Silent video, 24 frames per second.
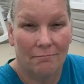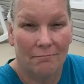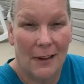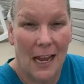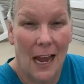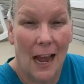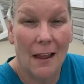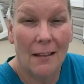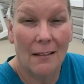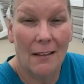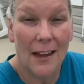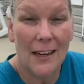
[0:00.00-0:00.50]

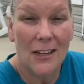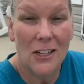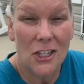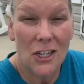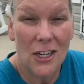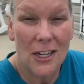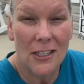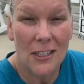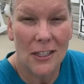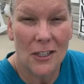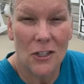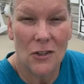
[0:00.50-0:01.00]
Kind of like
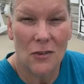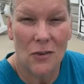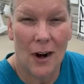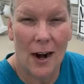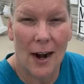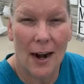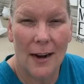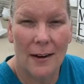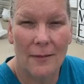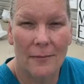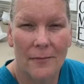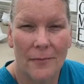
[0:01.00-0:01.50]
Jesus,
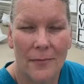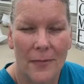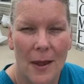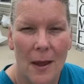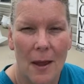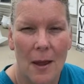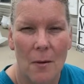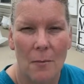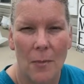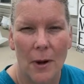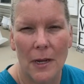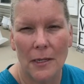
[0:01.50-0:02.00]
right?
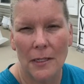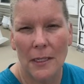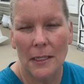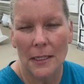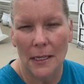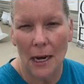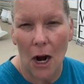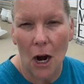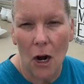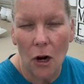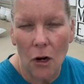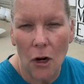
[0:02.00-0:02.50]
Because
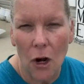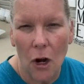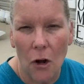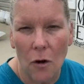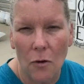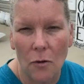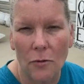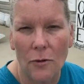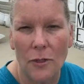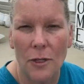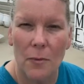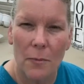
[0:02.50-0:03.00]
it's our
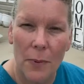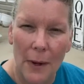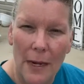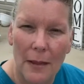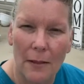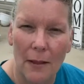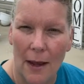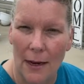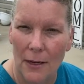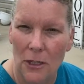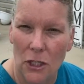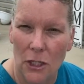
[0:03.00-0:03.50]
goal to
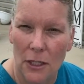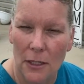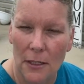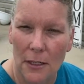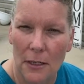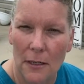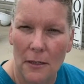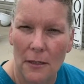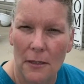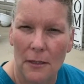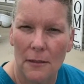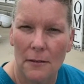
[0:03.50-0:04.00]
be like
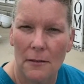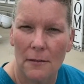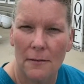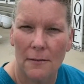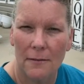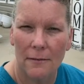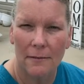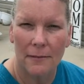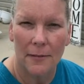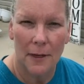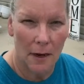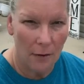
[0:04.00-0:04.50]
Jesus.
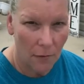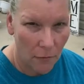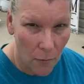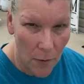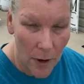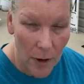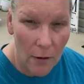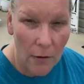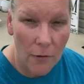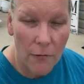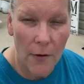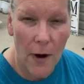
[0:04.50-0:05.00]
If
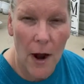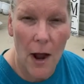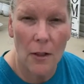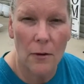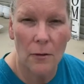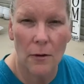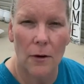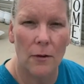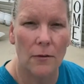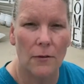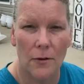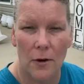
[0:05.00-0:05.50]
we're a
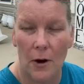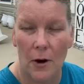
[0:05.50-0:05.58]
follower of